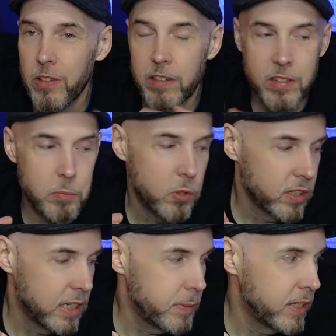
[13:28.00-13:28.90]
there is more
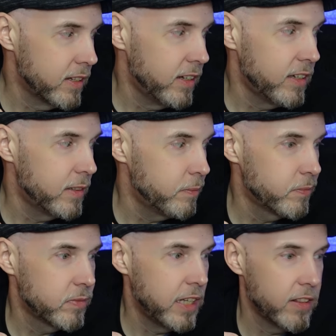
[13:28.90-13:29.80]
coming. Now
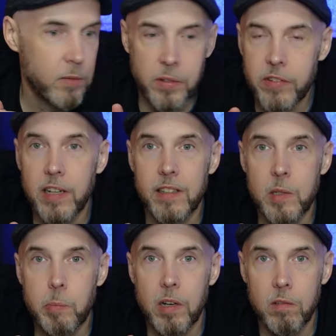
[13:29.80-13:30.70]
that we've got this
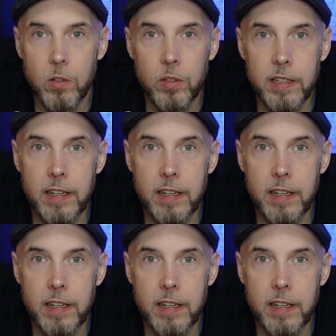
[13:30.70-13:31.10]
ball rolling,